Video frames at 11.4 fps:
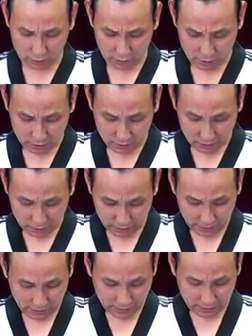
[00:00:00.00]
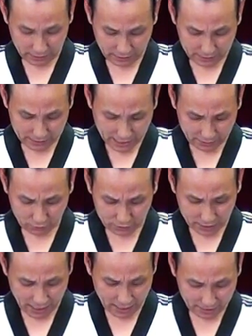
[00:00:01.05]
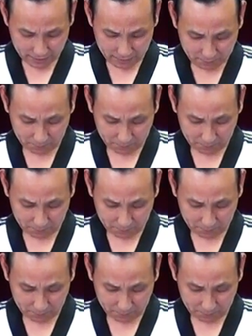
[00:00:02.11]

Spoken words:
pull it side to side.